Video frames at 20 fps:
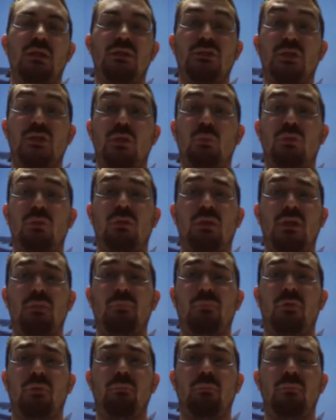Check it with a
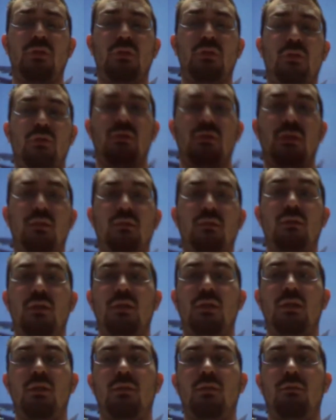light bulb,
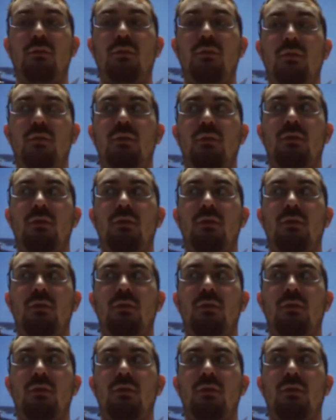and